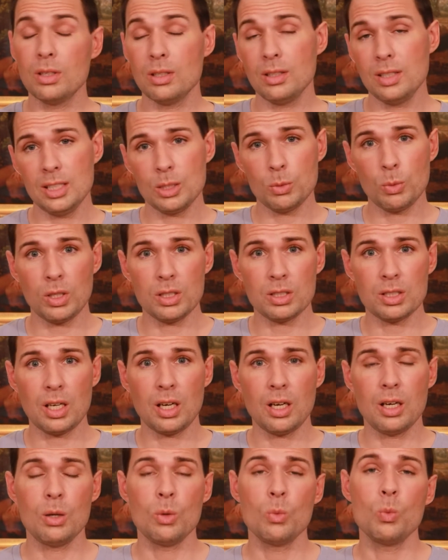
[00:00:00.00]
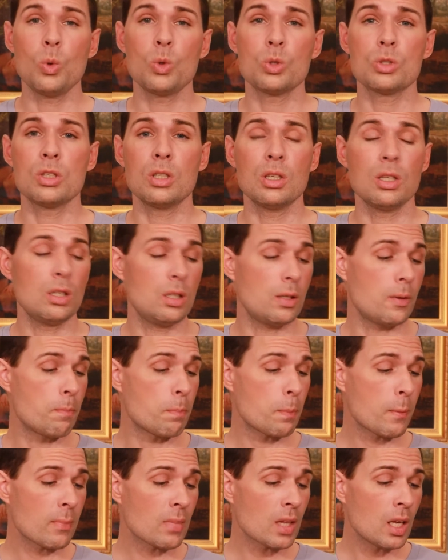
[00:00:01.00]
these ones are water
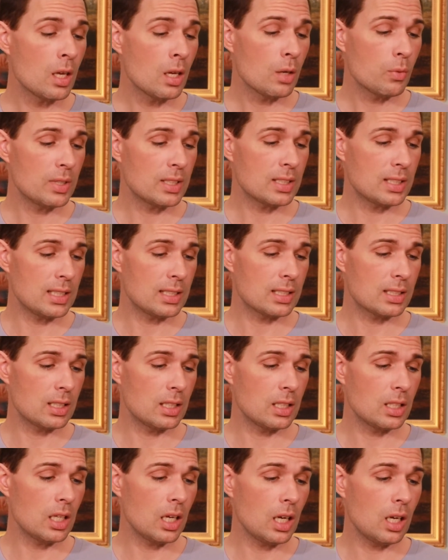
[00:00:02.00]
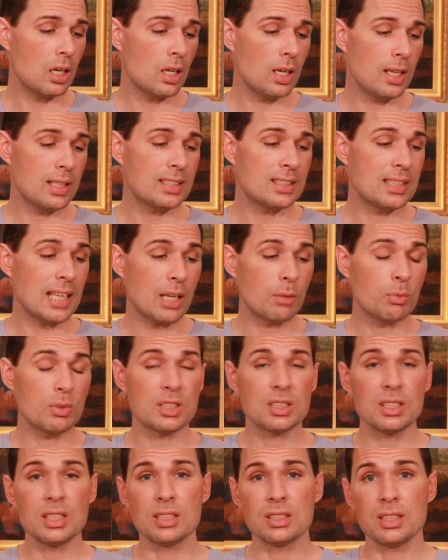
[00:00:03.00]
resistant, sand
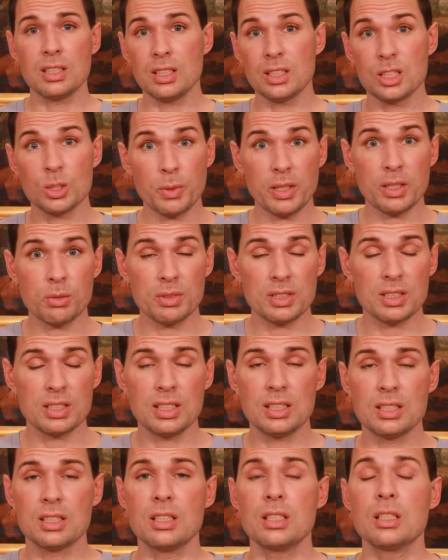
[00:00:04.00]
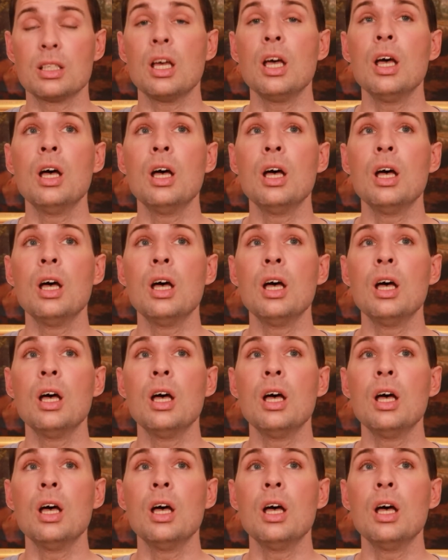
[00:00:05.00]
resistant and sweat resistant,